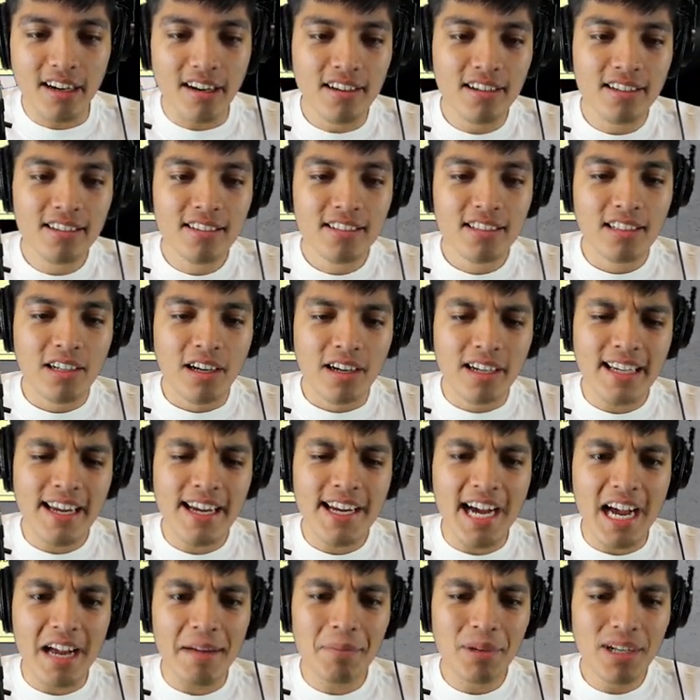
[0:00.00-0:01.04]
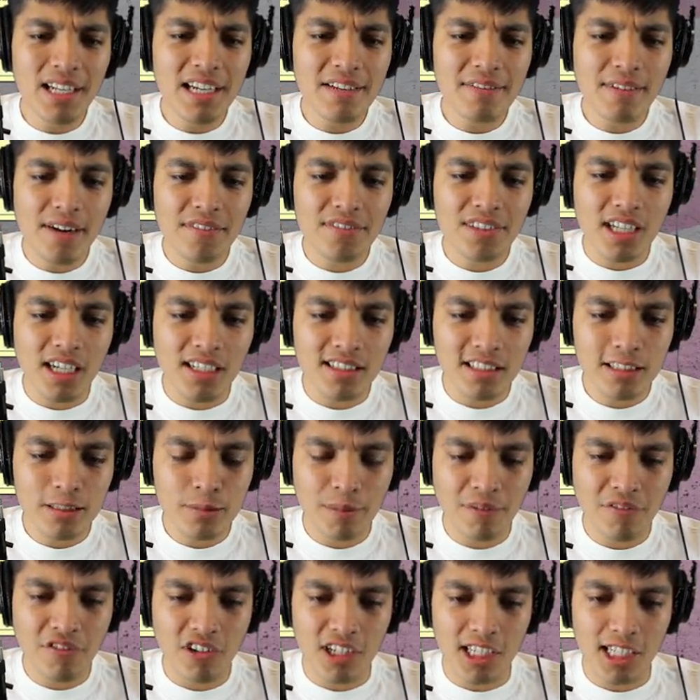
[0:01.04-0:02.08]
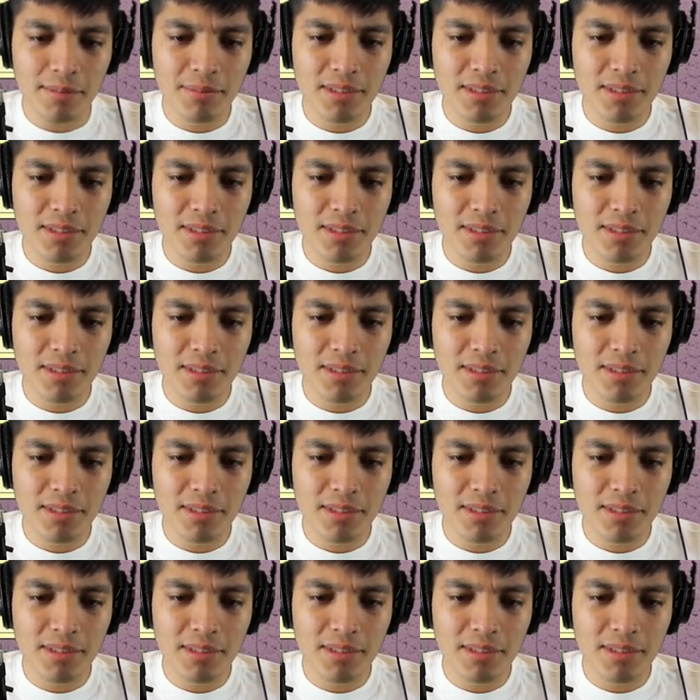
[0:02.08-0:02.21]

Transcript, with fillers: you. Okay, I believe I've done these before.